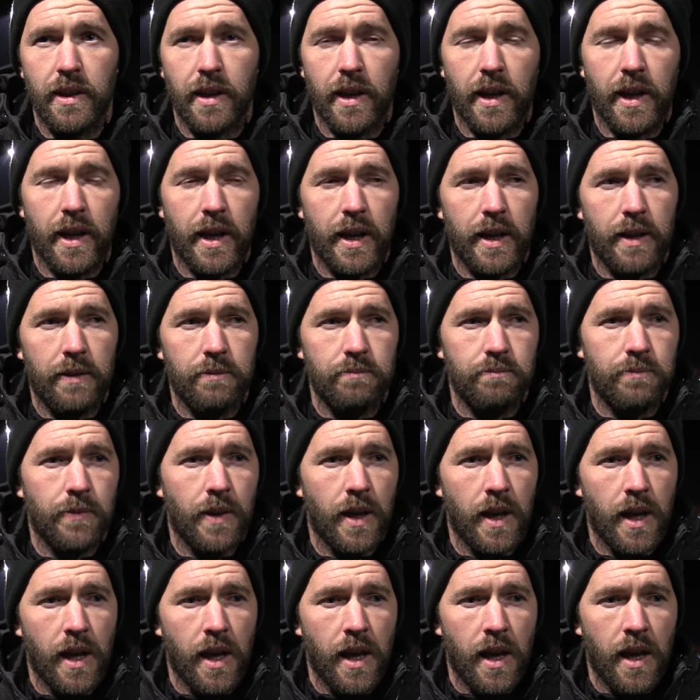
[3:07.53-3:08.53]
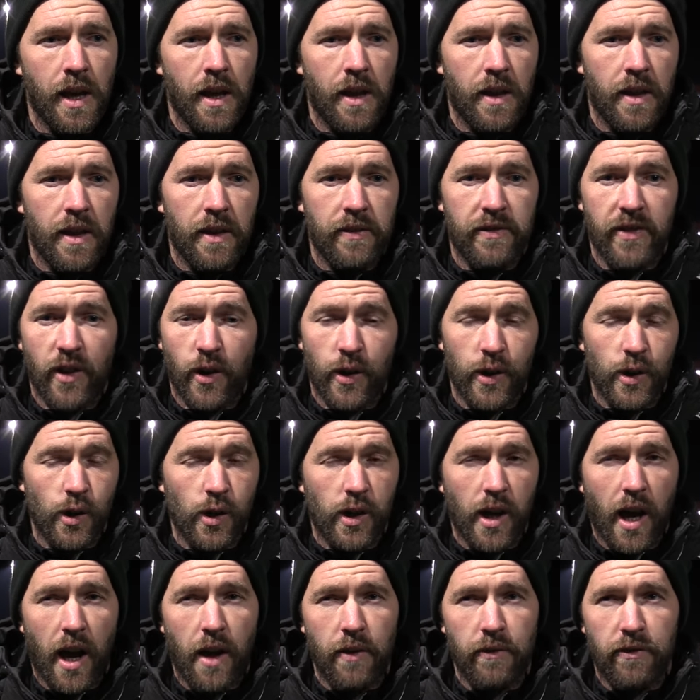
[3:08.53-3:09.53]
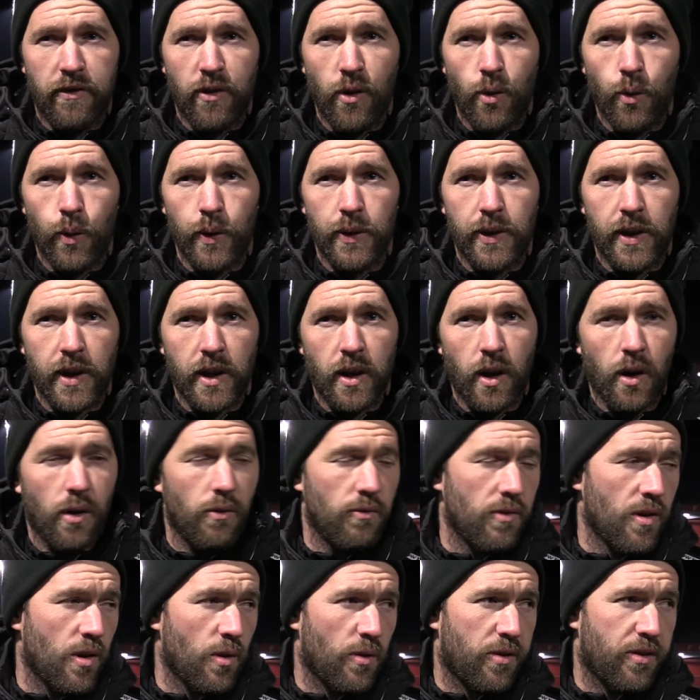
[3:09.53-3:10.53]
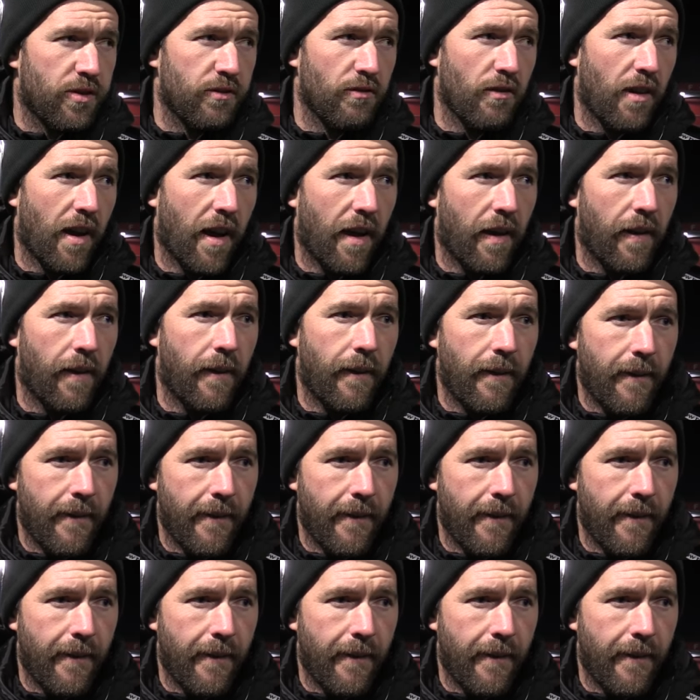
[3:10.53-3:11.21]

Um, they're very good going forward. They've got a real threat.